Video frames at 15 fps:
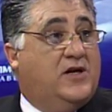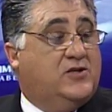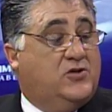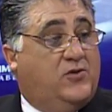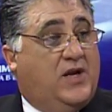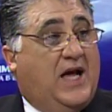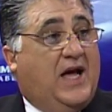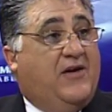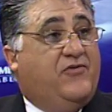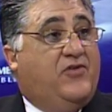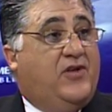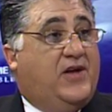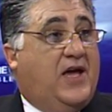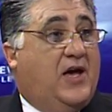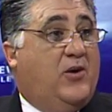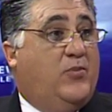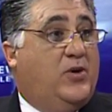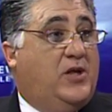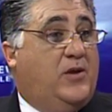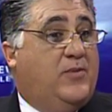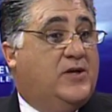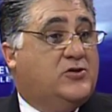So it has the
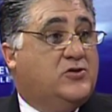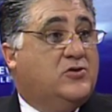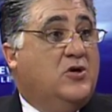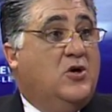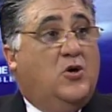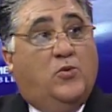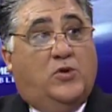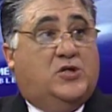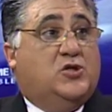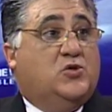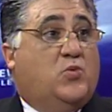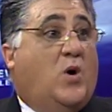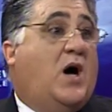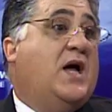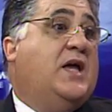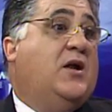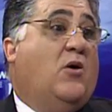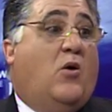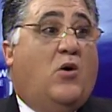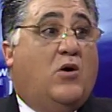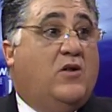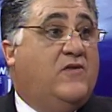accountability measures, which is why in
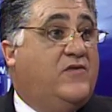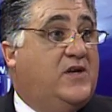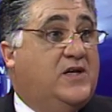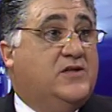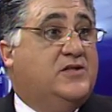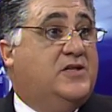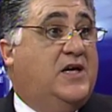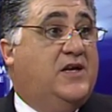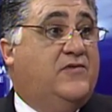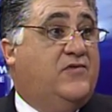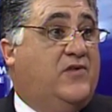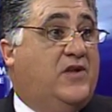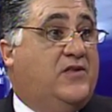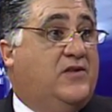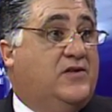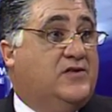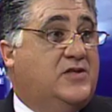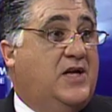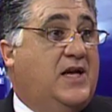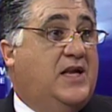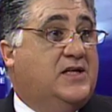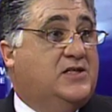all of the incentives that the
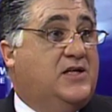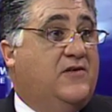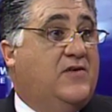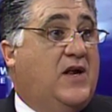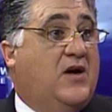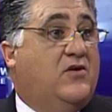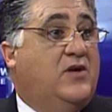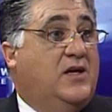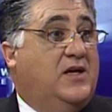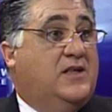state has given out,